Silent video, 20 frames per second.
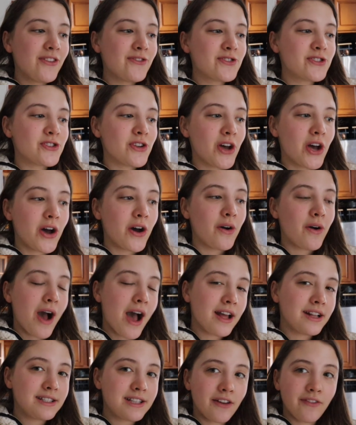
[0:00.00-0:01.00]

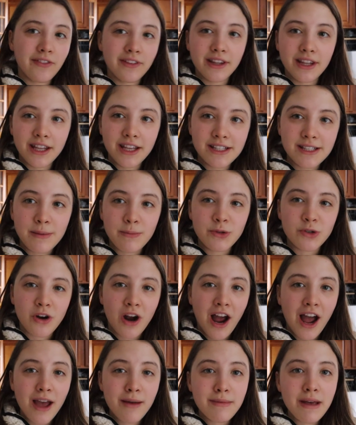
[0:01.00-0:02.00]
so definitely
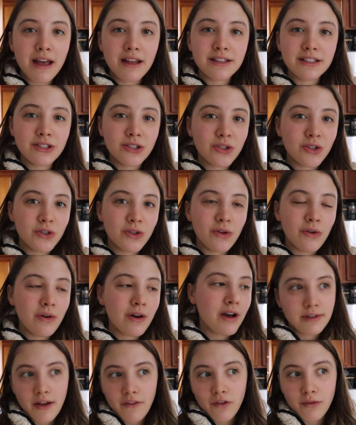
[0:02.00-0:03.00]
subscribe to
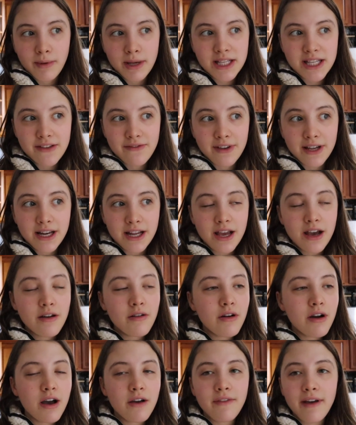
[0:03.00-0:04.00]
never miss a
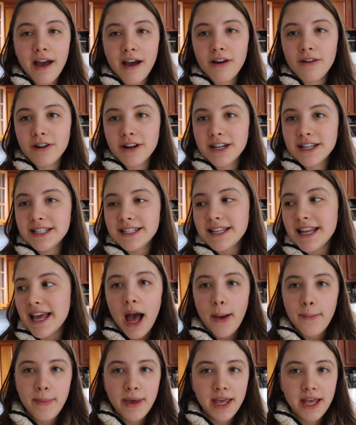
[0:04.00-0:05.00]
video of ours.
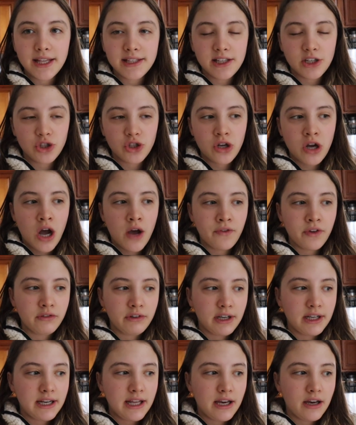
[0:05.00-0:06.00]
I'm making Sasha coffee
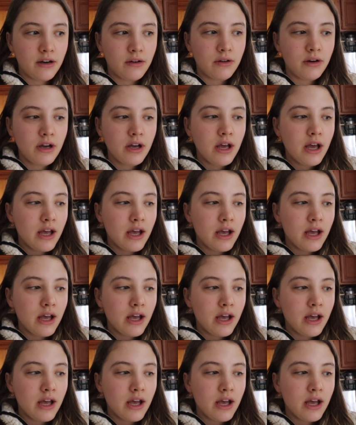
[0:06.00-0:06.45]
right now.